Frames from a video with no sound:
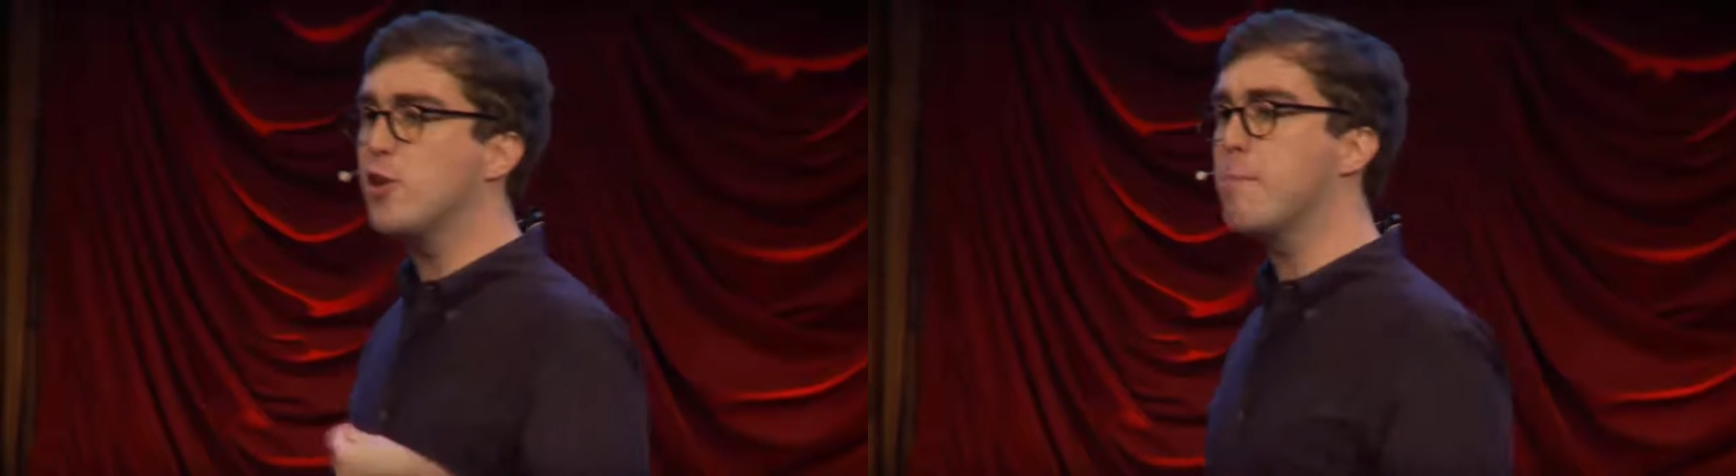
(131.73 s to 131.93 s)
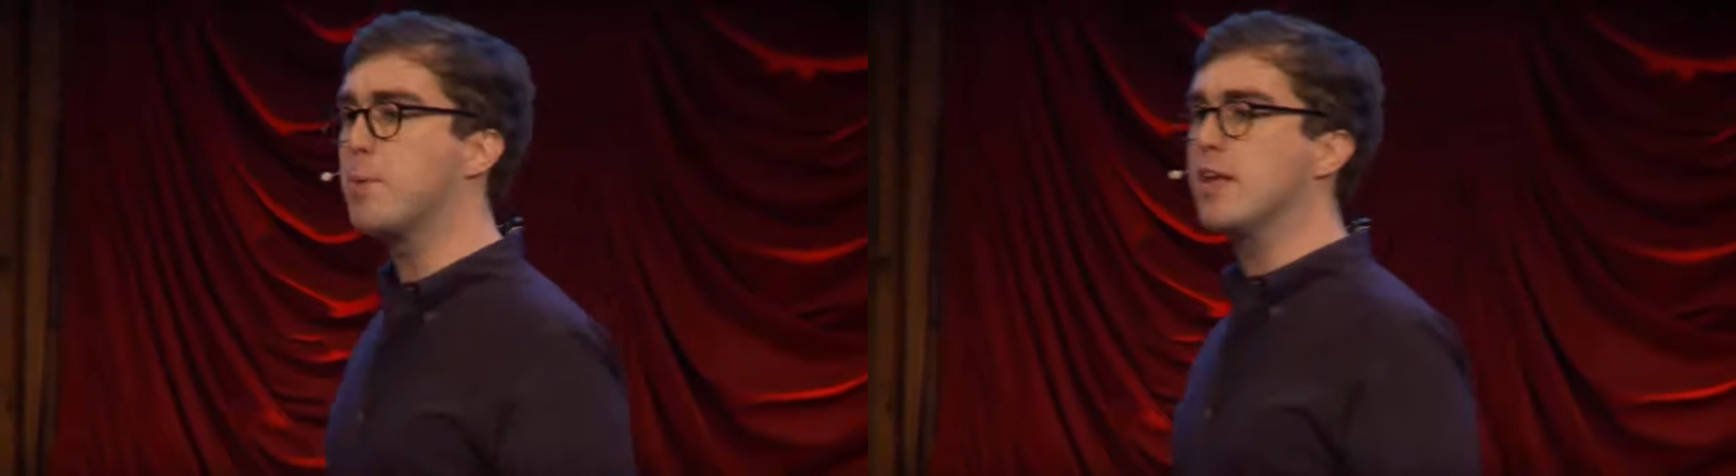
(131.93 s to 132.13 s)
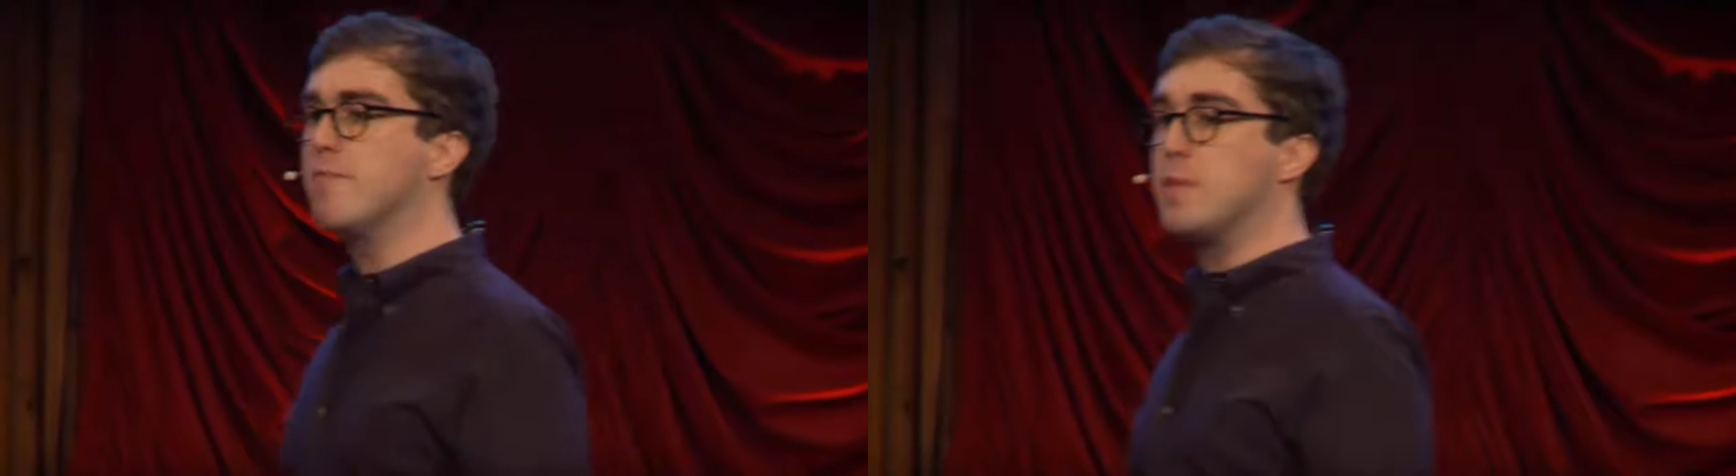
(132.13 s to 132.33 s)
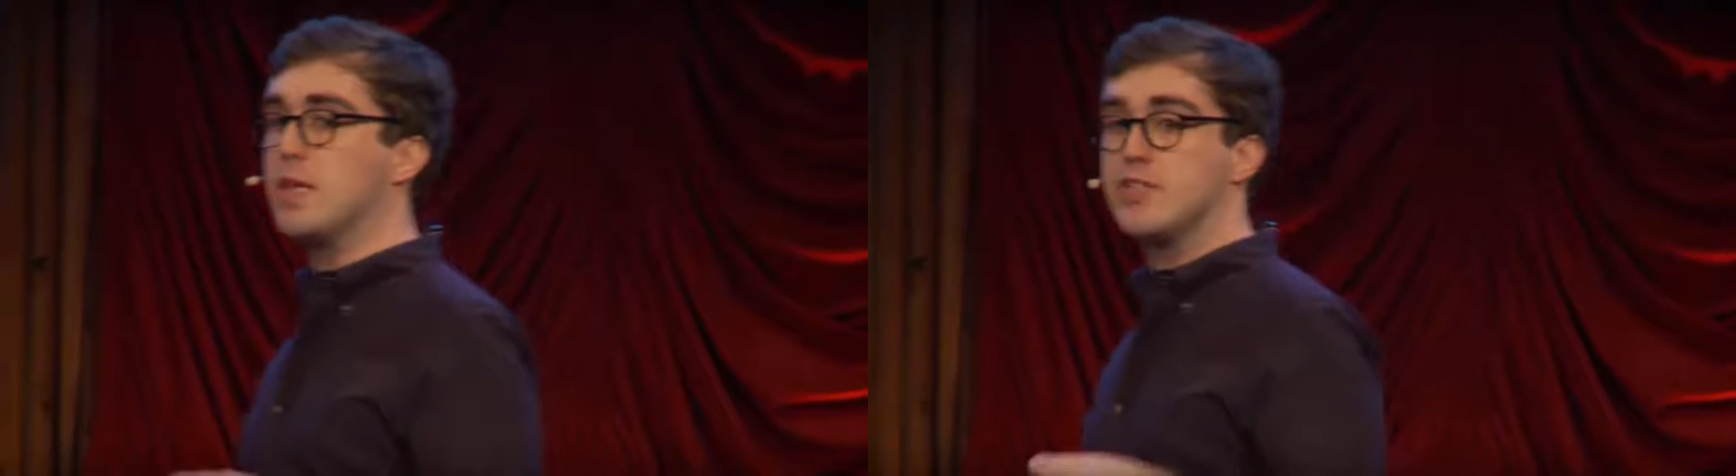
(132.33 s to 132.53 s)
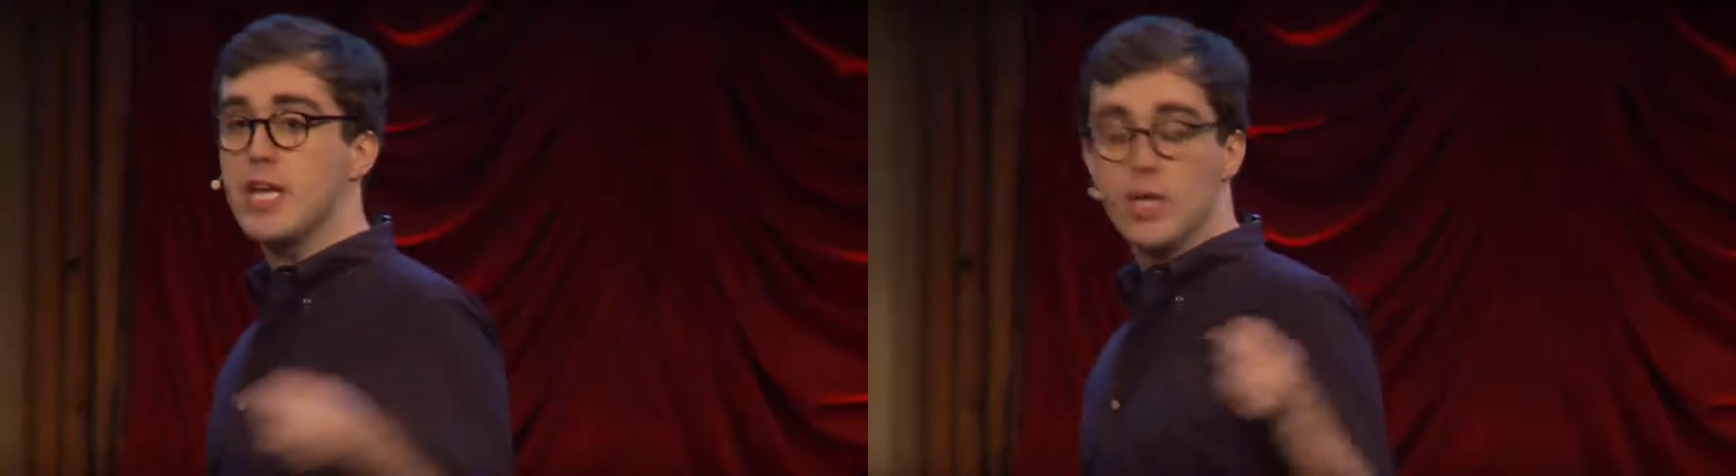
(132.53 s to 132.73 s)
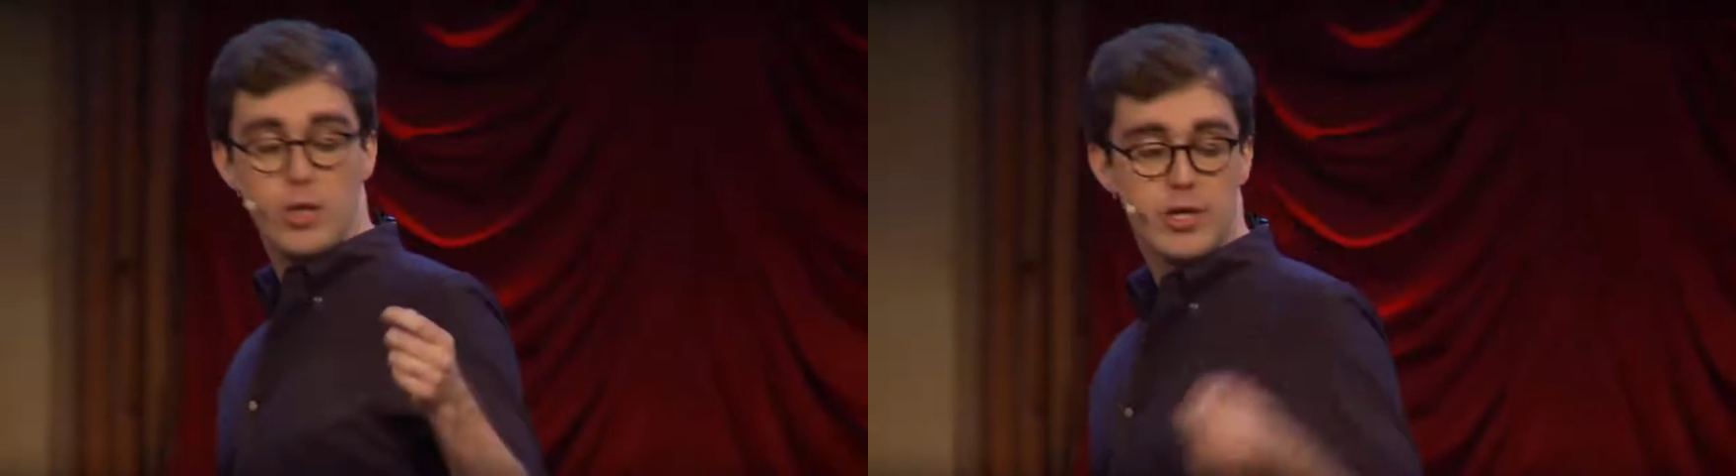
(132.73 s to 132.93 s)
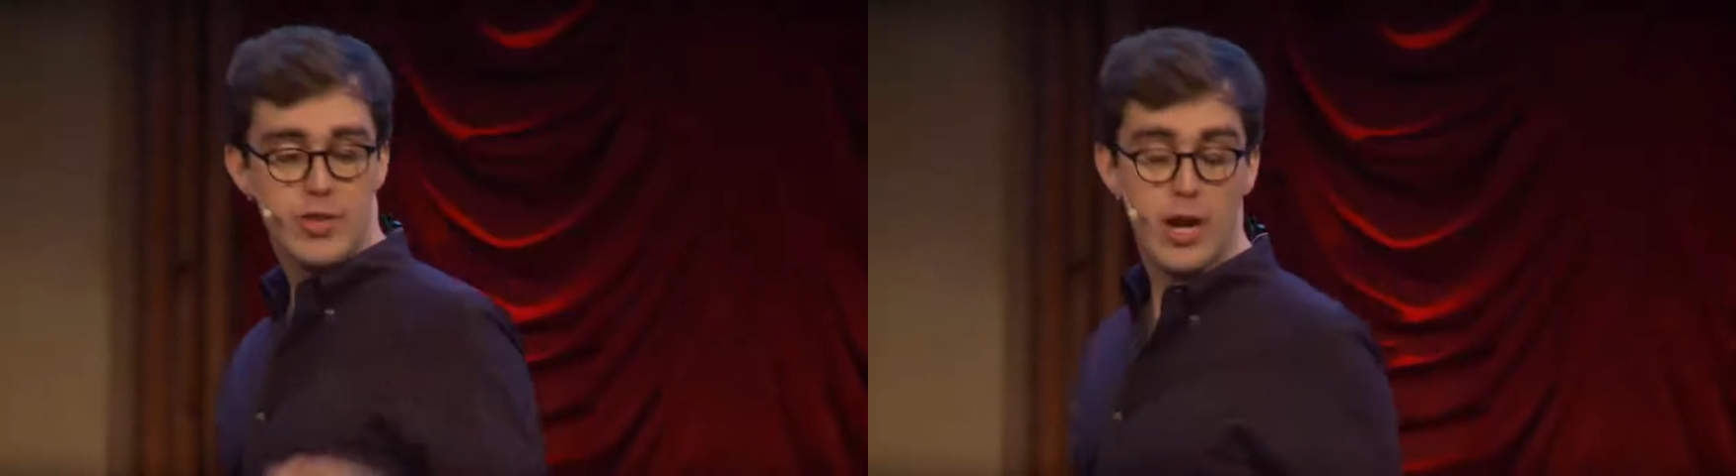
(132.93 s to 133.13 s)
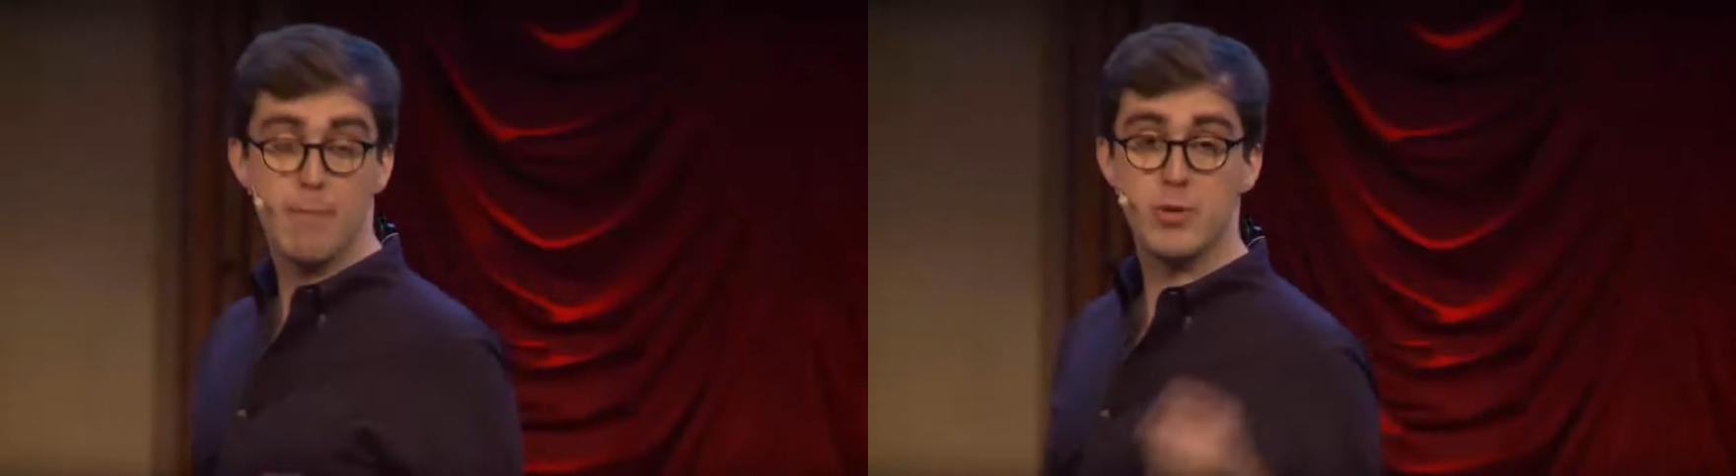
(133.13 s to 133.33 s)
if you don't believe me, let's take a
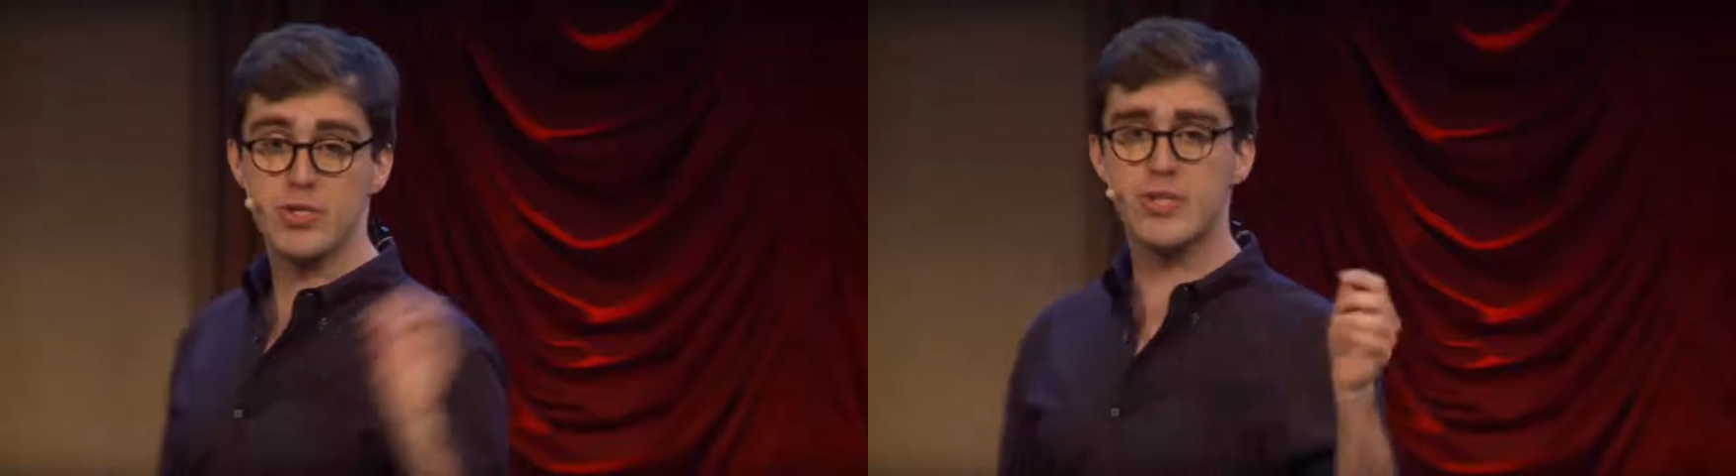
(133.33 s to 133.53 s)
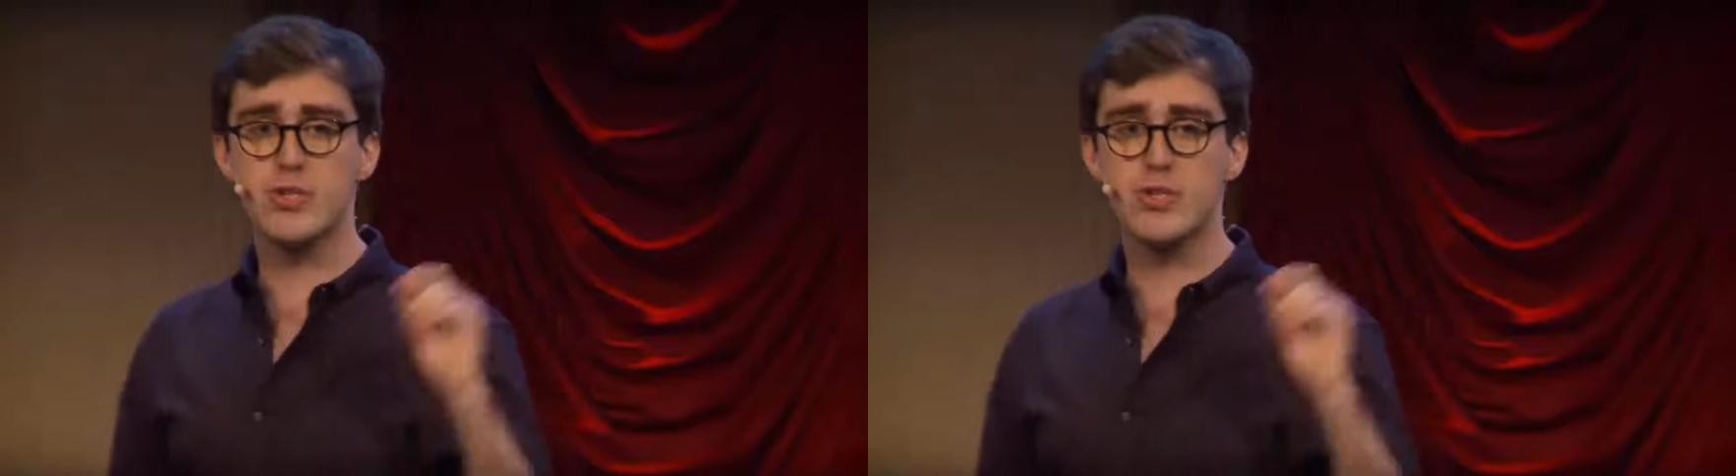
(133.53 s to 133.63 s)
look at the numbers.